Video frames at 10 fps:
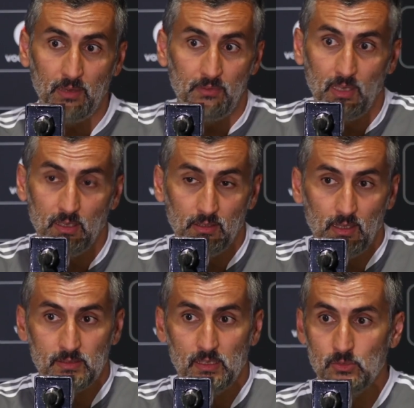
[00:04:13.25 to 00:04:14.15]
I think in
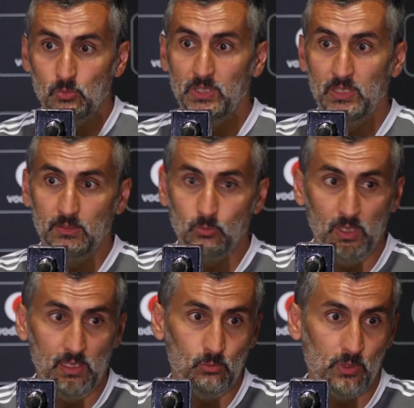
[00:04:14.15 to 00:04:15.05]
that sense we did it
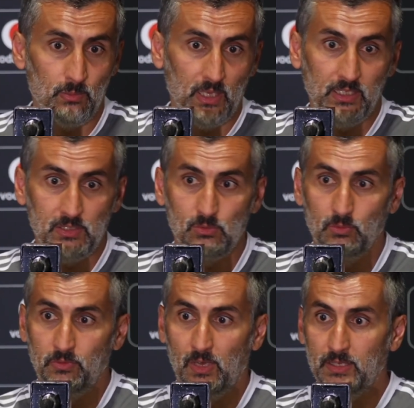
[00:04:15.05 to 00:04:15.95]
well. We managed
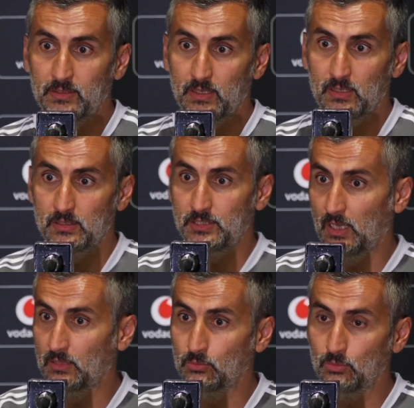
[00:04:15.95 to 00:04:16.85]
to find
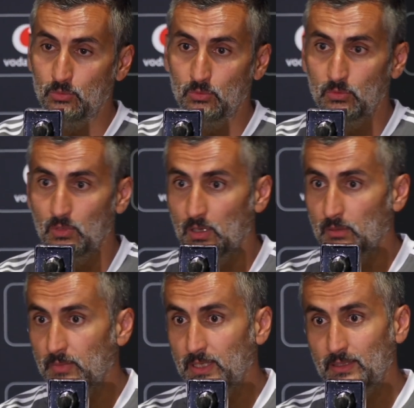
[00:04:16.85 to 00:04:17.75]

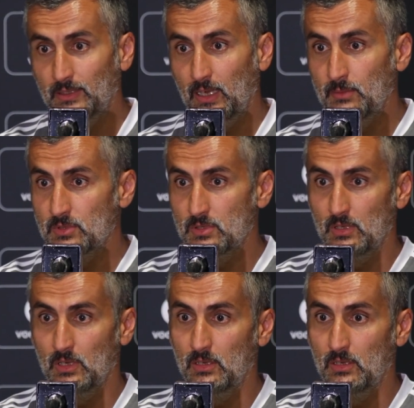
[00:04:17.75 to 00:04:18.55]
Shandu many times